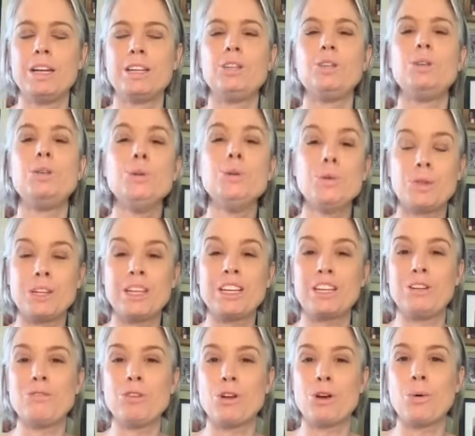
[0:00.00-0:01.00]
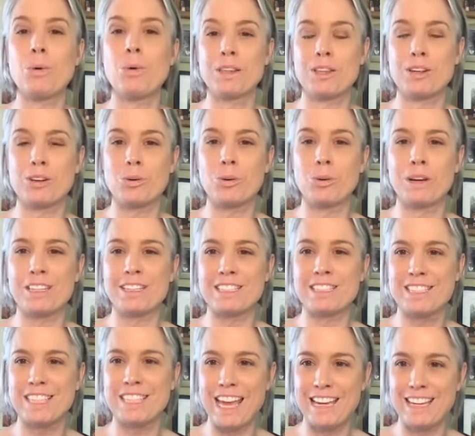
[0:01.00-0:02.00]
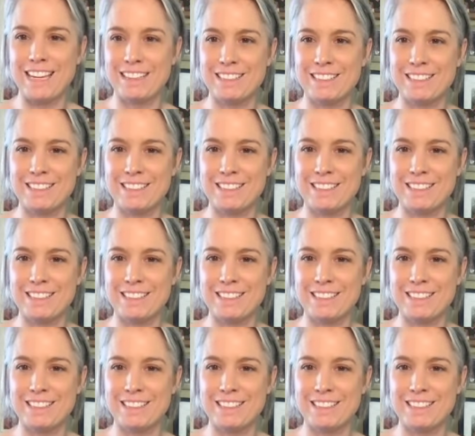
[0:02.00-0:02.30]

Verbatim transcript: you think you know what they're going to say.